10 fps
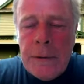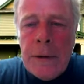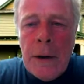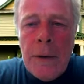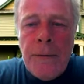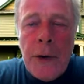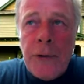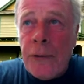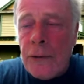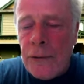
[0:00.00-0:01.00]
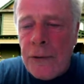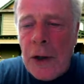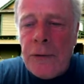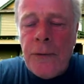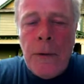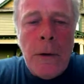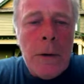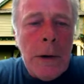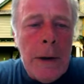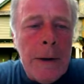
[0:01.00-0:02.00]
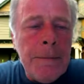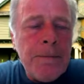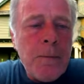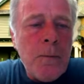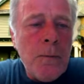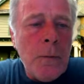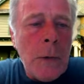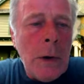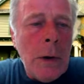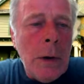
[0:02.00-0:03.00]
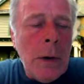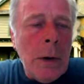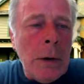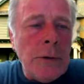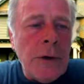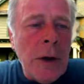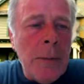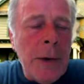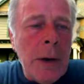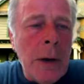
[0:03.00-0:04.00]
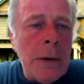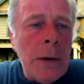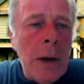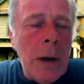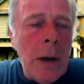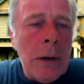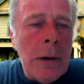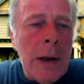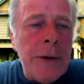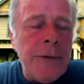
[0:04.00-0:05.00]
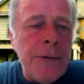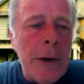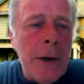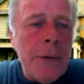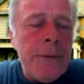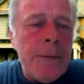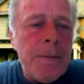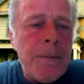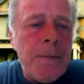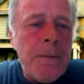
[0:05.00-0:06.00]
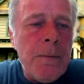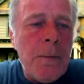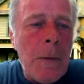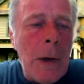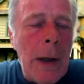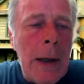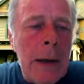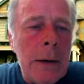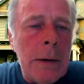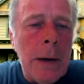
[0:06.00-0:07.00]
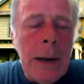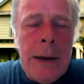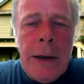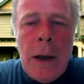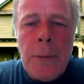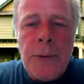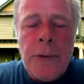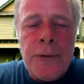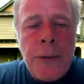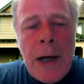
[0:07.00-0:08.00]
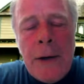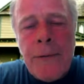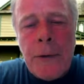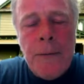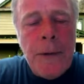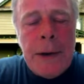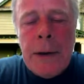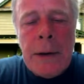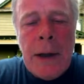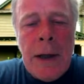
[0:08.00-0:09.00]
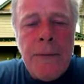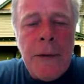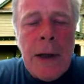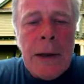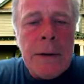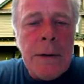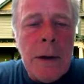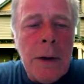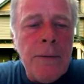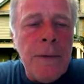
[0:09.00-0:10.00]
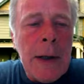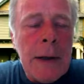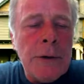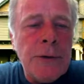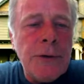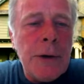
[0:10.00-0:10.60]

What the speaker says: a very successful gentleman on online sales, and he helped with traffic. If I didn't have that advantage,